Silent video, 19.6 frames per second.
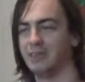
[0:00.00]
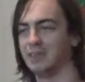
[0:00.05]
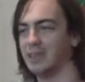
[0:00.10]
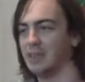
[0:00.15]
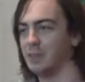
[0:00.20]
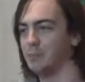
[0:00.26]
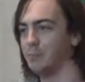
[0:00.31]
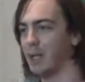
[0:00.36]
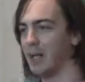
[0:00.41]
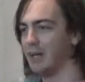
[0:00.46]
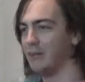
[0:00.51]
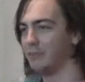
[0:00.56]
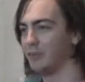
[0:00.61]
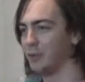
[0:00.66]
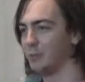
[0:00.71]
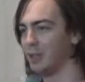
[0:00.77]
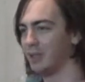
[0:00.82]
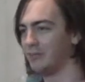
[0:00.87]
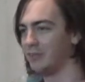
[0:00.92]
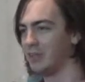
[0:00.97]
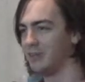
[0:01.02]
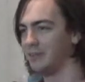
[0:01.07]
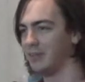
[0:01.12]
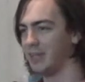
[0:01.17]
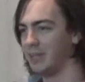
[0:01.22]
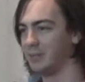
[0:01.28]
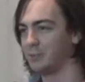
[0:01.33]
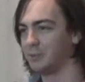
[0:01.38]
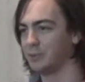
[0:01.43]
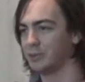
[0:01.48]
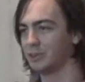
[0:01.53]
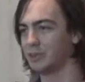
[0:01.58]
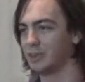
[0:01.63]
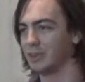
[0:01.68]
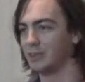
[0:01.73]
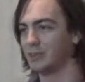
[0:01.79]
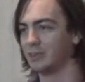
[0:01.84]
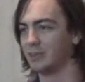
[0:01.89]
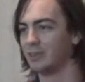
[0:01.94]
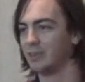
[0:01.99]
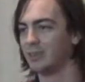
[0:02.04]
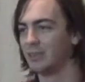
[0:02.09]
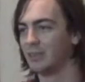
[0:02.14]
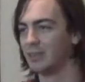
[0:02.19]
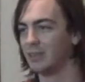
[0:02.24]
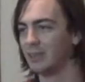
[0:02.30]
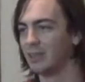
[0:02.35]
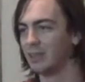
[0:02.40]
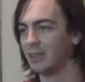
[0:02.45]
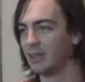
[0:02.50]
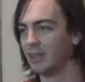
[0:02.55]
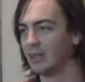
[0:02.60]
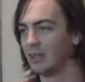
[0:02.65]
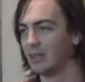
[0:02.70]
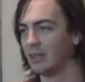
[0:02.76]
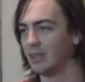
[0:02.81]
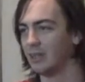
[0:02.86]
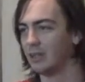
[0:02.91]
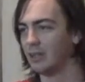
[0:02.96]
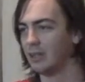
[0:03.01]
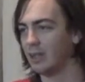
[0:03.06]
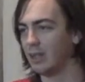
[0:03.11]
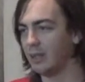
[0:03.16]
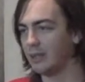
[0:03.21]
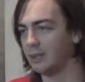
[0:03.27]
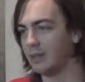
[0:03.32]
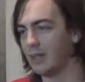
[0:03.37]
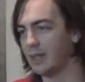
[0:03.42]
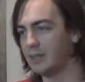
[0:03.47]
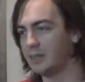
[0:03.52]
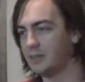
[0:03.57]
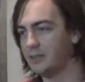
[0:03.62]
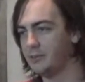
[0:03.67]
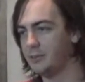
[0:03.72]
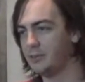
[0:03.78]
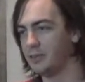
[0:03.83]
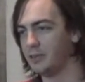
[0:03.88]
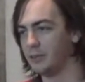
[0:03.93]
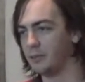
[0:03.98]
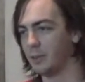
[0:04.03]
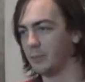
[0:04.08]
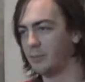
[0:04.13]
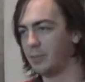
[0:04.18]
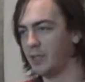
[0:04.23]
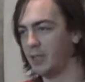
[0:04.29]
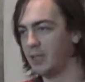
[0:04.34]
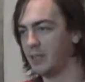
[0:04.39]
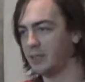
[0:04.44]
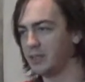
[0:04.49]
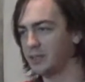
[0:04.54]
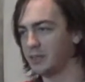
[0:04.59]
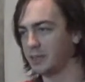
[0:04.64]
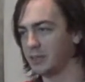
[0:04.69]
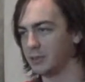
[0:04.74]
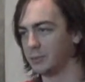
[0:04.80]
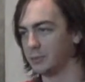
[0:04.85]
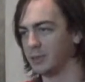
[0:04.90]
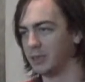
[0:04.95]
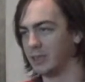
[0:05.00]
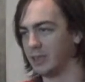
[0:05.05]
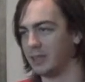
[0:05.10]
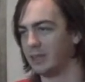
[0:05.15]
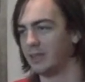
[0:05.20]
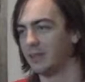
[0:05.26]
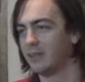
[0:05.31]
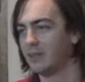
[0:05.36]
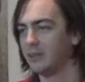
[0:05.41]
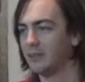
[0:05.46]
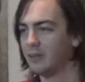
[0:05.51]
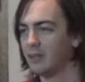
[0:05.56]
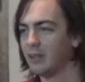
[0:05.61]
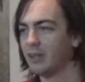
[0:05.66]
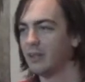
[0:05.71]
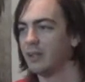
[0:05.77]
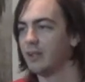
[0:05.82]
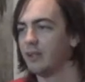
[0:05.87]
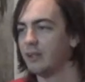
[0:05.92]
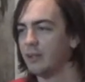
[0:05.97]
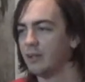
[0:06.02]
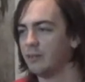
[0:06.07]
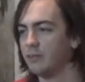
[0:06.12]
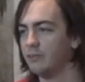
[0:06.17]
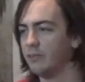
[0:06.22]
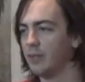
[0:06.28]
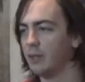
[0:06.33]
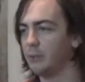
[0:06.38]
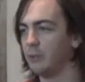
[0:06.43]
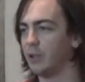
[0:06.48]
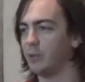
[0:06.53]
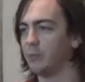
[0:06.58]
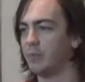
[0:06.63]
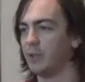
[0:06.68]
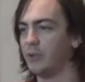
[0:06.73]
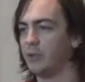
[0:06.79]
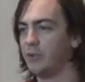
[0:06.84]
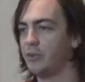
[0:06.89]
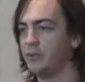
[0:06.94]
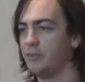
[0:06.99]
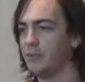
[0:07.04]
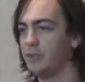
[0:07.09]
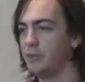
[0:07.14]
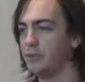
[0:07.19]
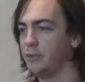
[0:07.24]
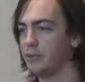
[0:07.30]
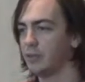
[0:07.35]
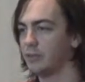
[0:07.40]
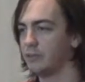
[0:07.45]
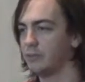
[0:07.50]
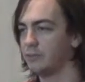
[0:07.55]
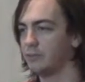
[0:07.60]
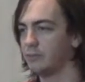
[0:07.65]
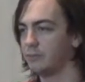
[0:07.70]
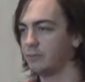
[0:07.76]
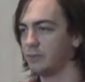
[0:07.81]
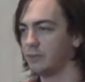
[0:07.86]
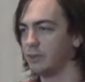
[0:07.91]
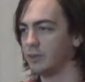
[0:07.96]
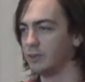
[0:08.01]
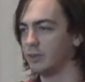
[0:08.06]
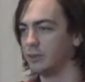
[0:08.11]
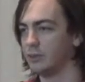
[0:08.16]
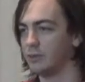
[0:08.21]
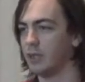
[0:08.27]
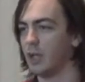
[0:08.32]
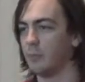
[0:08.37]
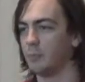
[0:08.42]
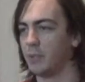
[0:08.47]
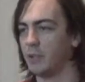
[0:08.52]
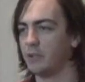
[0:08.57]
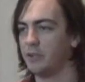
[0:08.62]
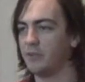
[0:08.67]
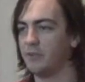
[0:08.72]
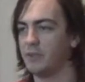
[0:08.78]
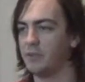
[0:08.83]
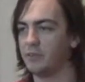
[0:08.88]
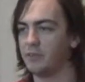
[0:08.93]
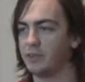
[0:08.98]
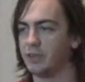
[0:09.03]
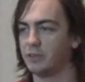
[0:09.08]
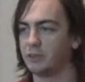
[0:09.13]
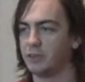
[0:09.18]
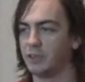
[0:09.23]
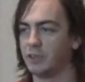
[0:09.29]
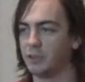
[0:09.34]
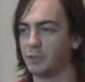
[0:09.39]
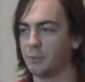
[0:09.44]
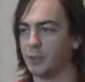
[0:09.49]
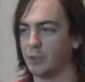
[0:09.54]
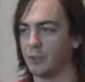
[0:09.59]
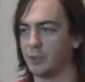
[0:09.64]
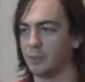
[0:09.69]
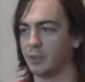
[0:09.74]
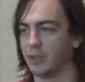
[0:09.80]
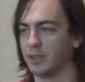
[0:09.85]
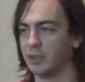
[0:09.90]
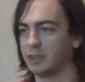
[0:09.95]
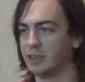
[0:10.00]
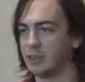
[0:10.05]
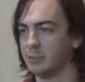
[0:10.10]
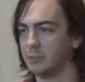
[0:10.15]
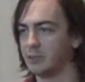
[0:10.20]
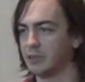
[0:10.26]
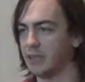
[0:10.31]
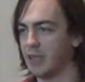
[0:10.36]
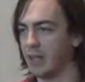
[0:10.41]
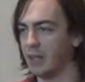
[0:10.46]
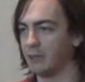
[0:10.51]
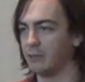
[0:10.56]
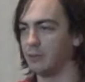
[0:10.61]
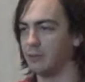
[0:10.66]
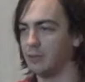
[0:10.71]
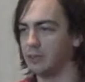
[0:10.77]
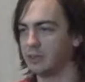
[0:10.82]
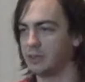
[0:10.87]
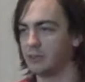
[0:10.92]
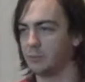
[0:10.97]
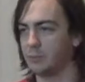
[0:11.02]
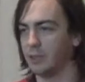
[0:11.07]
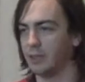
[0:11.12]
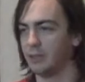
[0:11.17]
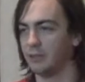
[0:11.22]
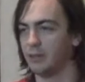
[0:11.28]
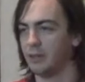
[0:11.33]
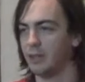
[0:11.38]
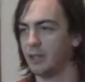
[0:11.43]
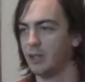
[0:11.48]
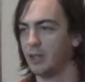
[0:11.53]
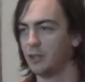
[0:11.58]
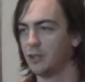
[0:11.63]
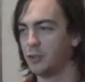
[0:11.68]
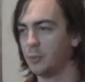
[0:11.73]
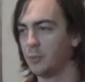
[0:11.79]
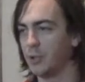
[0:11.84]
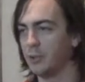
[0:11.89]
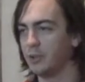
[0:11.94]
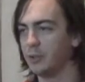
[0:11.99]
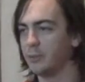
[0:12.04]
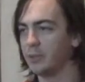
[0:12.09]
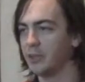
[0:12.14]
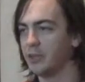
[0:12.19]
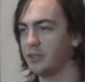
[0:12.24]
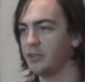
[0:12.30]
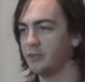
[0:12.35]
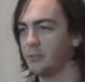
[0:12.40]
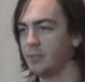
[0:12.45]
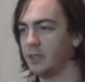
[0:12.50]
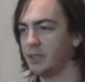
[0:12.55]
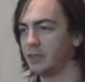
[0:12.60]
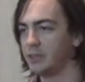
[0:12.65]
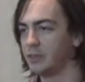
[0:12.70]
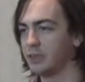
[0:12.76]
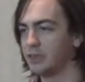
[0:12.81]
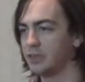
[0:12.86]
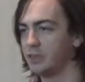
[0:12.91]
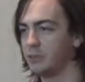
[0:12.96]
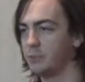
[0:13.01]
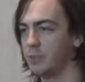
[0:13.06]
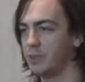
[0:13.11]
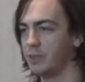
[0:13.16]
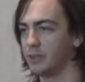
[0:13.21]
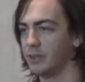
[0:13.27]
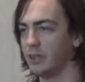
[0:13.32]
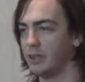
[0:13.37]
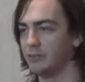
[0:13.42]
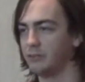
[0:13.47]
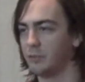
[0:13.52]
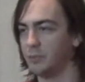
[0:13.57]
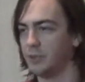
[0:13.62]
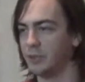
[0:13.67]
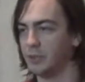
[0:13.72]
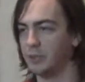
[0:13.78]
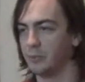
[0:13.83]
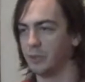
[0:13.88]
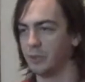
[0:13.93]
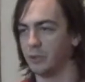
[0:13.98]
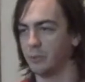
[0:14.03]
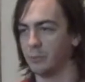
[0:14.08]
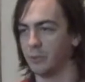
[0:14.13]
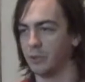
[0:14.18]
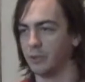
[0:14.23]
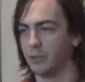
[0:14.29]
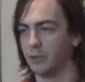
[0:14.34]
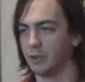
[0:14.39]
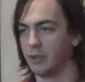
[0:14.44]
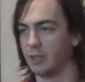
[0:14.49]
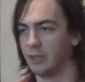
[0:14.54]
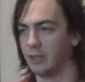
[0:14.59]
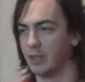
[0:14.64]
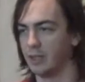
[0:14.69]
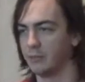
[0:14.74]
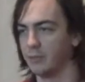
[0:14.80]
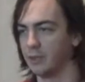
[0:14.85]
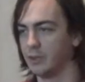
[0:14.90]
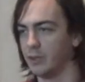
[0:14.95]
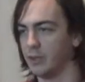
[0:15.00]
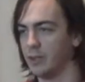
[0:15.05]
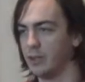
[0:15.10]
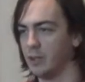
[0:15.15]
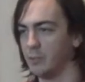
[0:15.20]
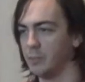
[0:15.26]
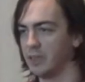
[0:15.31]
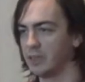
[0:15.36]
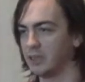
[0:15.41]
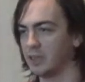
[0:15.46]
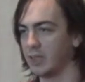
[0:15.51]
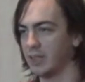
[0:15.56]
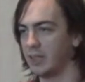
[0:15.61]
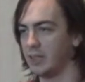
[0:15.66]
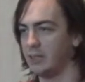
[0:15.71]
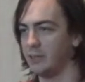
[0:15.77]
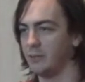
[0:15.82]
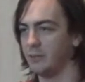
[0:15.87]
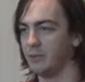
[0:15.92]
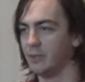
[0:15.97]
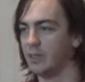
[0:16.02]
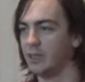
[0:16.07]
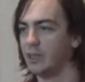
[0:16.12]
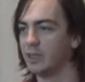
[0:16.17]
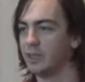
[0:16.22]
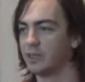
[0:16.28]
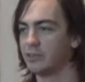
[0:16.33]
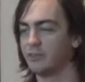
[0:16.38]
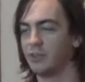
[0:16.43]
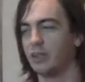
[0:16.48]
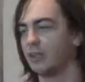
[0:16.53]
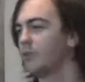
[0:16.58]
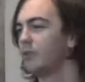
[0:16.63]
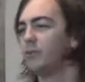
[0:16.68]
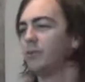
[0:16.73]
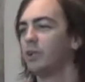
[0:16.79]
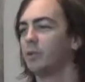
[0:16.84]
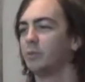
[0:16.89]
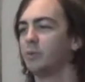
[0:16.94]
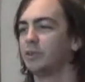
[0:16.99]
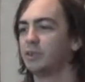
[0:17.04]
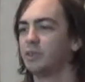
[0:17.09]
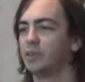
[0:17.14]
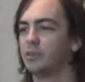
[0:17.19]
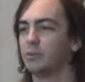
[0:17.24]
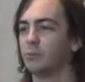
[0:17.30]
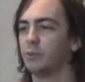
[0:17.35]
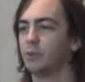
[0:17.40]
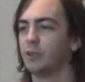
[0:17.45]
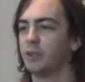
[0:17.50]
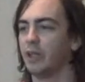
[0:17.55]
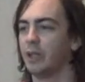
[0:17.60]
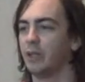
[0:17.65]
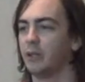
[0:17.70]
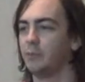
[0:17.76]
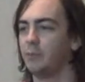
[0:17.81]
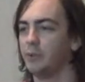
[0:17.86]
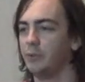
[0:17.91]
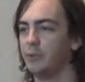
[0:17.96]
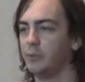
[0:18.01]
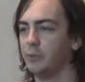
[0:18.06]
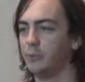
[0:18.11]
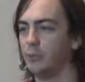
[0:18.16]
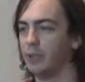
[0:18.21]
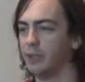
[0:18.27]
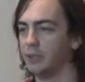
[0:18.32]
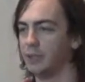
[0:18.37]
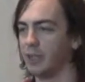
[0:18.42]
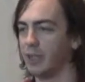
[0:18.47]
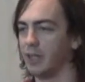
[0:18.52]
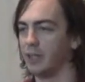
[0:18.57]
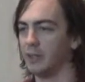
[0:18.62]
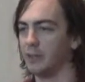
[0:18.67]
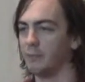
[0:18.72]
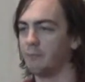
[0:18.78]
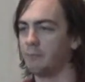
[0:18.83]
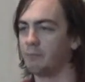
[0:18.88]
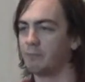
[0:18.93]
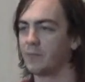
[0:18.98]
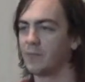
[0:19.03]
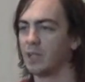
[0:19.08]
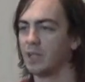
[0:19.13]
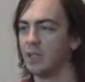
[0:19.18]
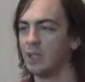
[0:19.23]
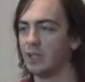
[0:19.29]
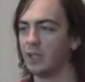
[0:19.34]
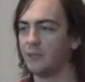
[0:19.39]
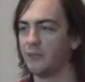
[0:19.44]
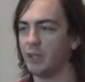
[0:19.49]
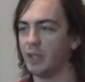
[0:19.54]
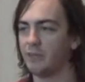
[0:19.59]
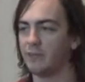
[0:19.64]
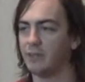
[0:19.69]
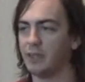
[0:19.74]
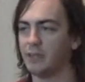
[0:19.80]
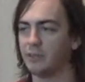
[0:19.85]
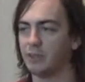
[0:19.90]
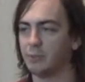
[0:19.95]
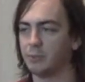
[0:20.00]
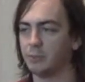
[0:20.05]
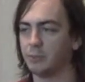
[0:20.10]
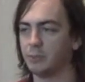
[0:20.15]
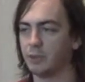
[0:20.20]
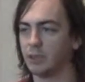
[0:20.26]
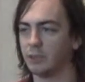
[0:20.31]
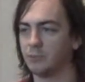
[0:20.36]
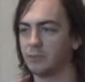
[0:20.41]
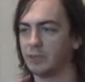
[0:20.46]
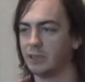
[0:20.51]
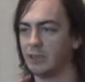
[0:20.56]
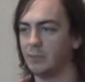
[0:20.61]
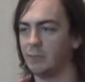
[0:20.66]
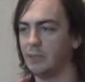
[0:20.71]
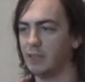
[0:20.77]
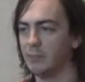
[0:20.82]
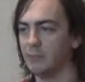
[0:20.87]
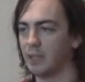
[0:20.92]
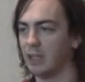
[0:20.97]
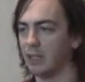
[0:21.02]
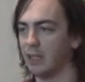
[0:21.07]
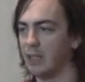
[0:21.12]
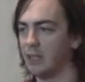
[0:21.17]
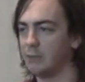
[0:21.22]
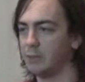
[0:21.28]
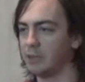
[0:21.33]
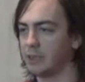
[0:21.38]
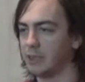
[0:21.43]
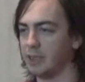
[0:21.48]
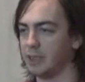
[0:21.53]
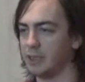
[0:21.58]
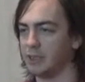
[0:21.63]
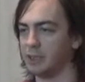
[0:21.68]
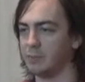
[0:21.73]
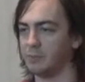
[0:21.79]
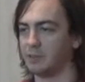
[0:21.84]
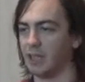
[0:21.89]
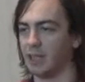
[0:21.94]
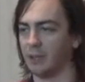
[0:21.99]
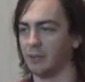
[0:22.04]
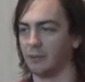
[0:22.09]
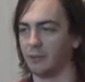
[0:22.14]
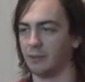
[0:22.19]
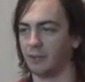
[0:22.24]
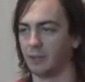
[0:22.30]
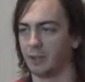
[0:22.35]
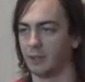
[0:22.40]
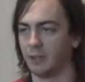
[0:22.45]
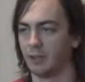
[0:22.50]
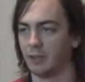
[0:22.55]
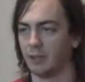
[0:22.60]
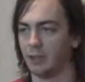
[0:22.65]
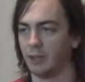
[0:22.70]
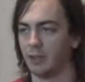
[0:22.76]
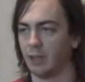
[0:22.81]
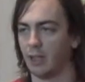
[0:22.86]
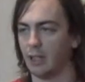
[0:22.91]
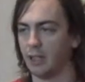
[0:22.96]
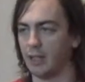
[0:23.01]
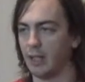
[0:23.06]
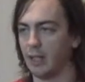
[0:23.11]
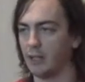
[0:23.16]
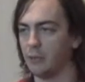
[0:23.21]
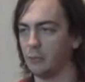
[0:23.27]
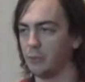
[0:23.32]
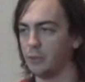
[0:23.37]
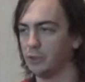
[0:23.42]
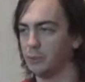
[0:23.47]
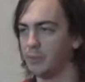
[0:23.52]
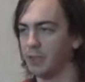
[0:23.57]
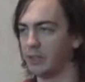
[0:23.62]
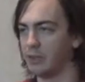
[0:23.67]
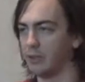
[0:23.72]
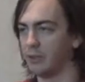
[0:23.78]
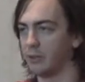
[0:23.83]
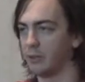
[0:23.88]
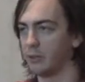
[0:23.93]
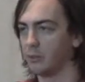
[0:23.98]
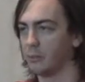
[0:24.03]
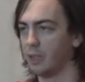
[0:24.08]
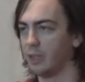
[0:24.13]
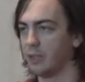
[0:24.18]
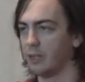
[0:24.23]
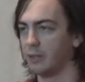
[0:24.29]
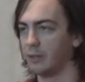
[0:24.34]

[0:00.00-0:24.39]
They're by far my favorite animal, so. Alright, then I choose you. I'm picking this Turtwig. Very well, both of you have chosen a good Pokemon, it seems. Now, listen well. The Pokemon you have been entrusted with are unfamiliar with the world. In that regard, they're much like you. As fellow newcomers to the world, I hope you'll do well together. If you have any trouble, come see me at my lab in Sand Gym Town. And now, we'll be on our way.